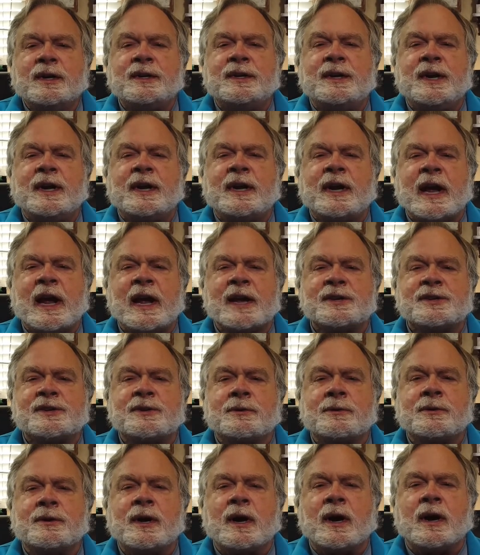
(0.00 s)

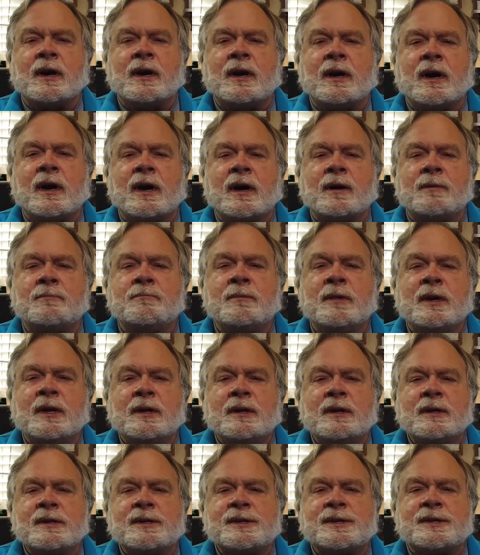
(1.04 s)
dcasler.com
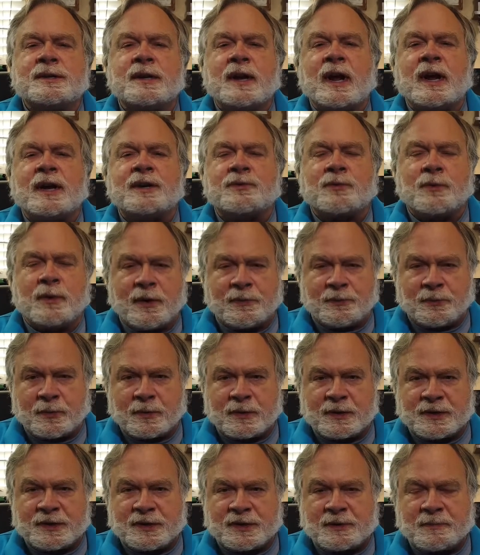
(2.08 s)
slash
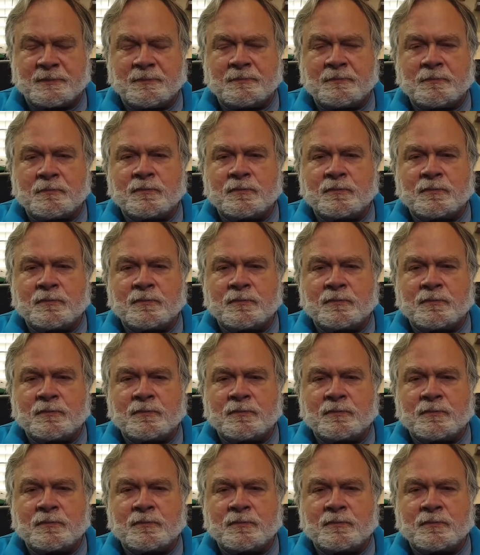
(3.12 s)
reference